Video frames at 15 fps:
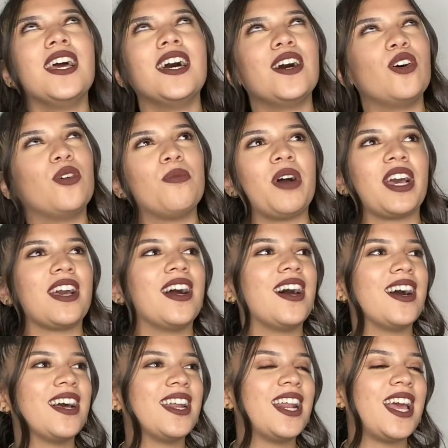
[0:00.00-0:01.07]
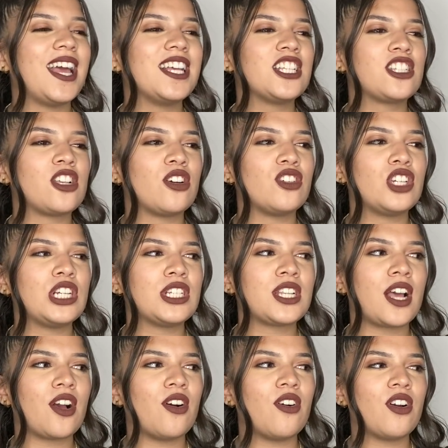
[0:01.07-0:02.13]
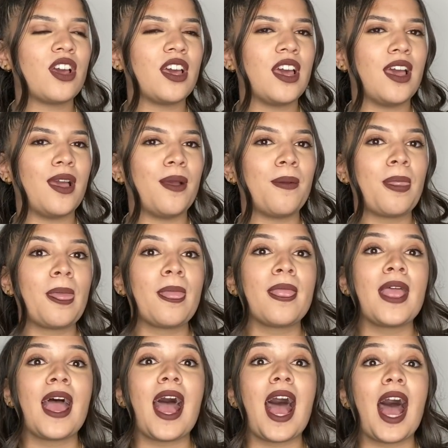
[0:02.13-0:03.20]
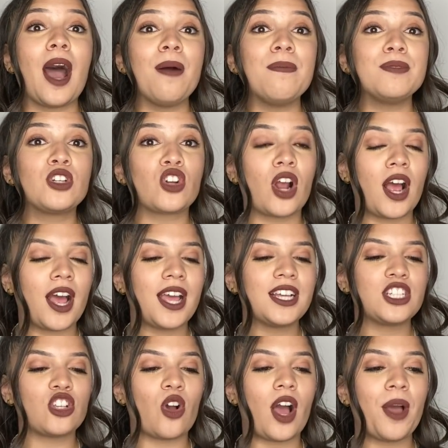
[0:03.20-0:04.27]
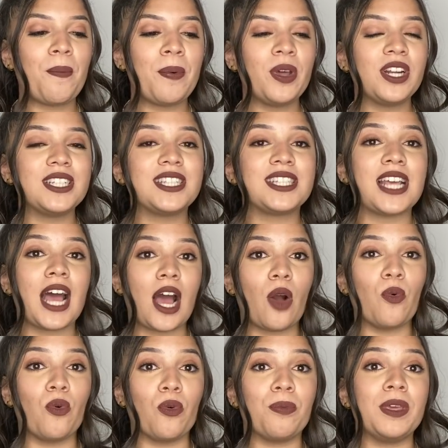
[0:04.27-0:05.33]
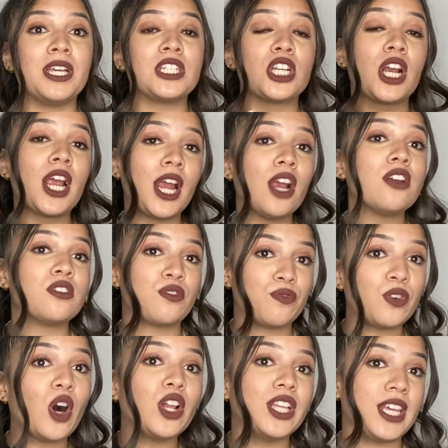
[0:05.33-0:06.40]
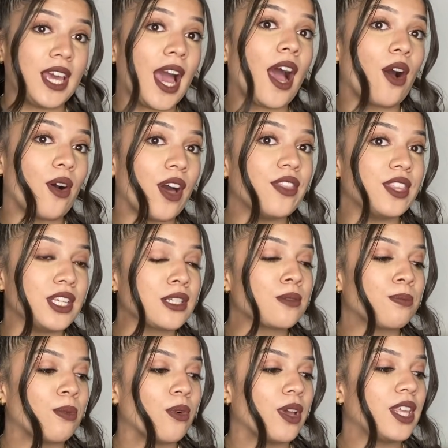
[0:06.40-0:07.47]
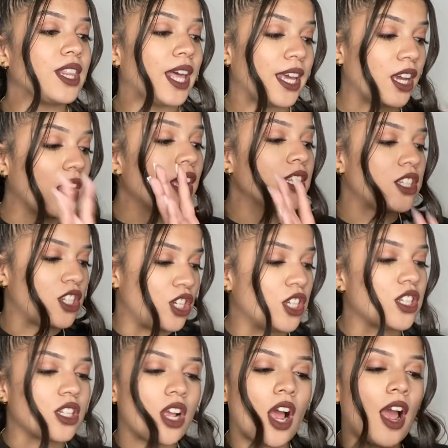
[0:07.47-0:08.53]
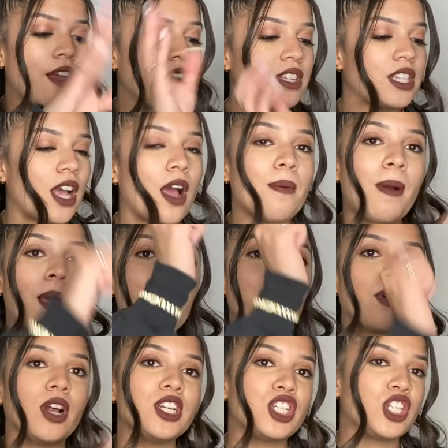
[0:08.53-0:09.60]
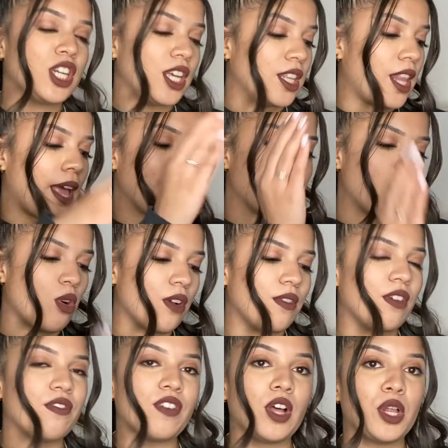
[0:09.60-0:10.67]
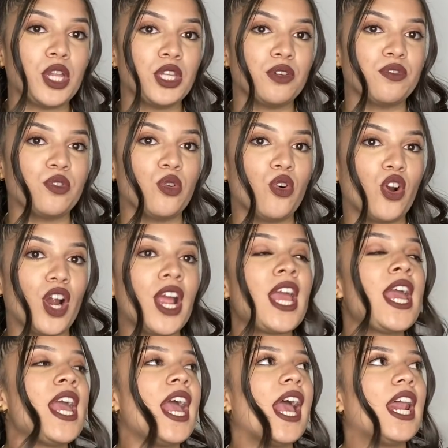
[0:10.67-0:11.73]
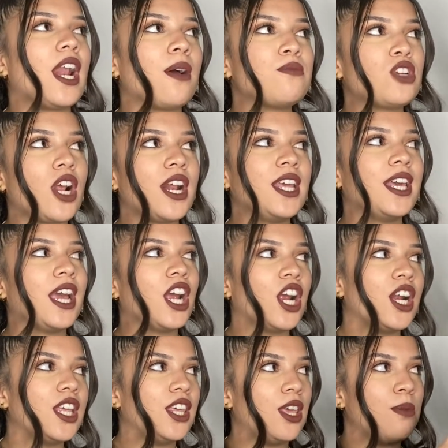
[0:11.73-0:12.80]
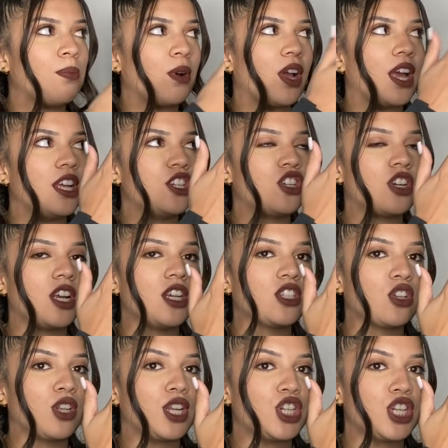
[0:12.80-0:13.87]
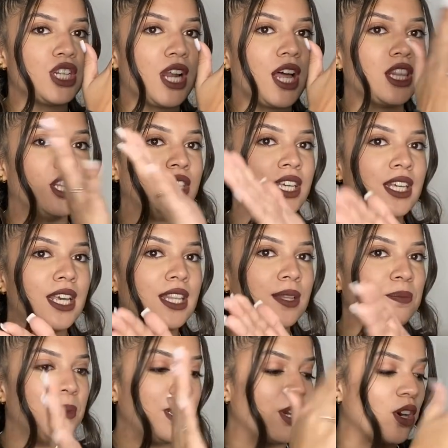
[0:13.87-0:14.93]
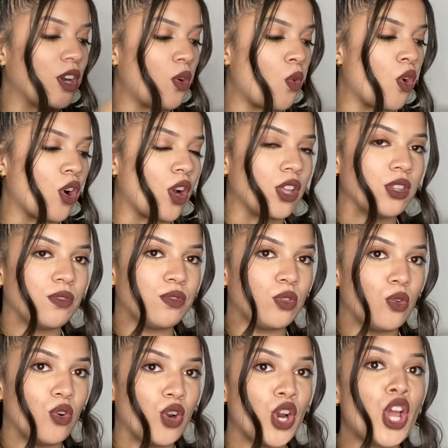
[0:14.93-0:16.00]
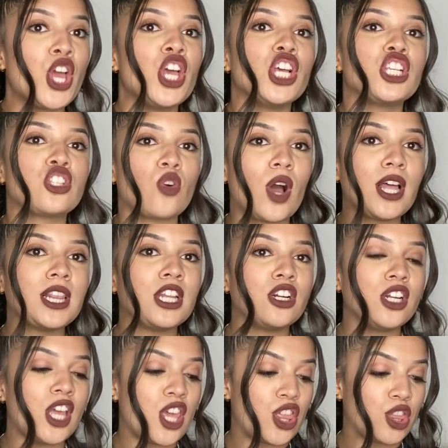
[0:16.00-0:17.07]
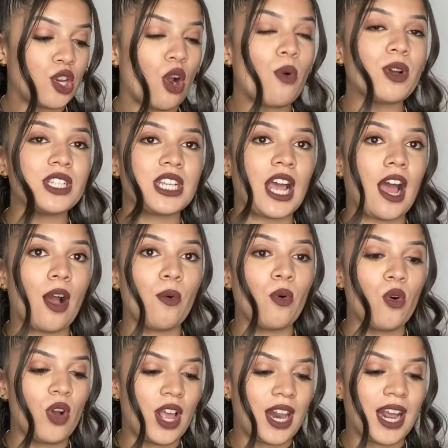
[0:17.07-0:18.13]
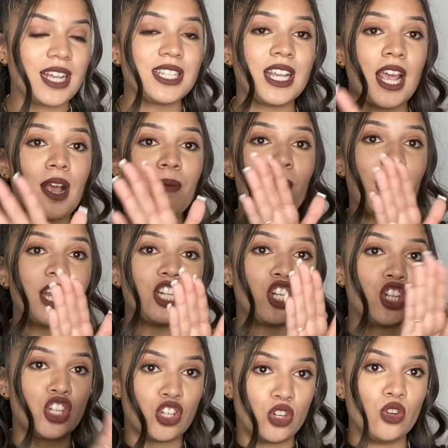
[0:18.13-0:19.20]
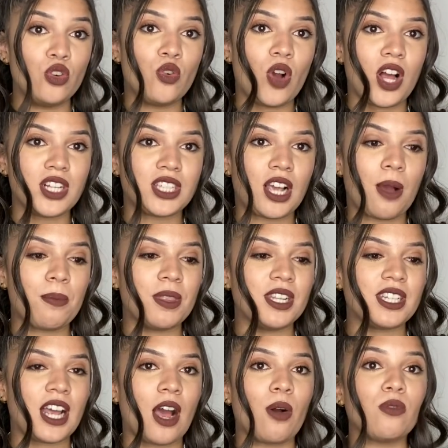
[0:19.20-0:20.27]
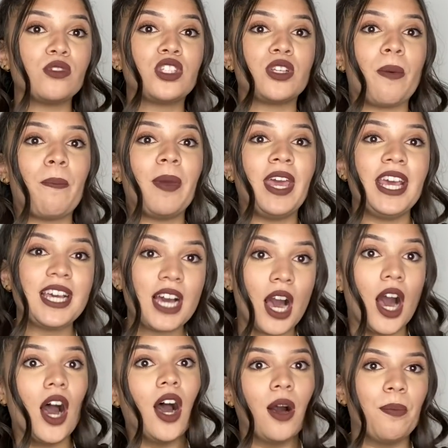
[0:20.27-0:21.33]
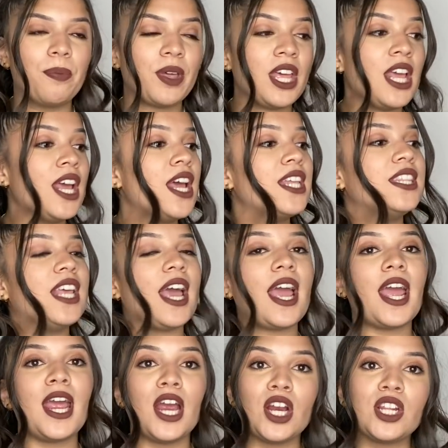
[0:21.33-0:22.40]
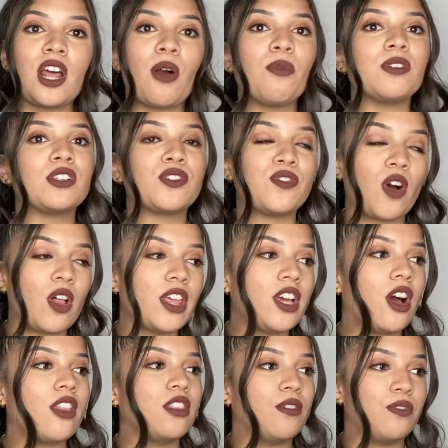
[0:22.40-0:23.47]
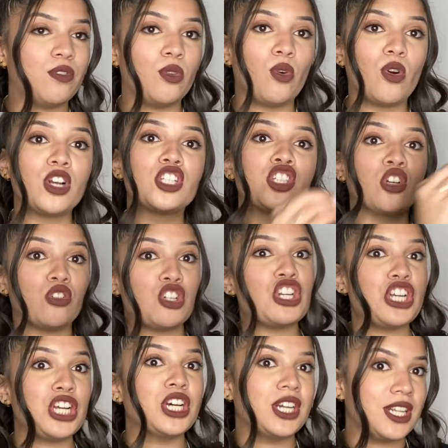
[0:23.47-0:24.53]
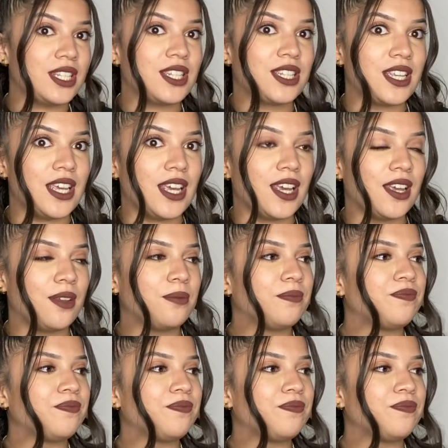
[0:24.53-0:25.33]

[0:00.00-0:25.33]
oh my God. And so she's like, okay, I'm trying. So I put a towel because her hair is falling out at this point. Like it's just every time I brushed it, like more of it fell on the floor. And I'm trying to get her to keep her head straight so that she's not looking in the mirror or on the floor. So I literally throw a towel and I take my shoe on top of the towel to pick up the hair that was falling on the floor so she couldn't see it.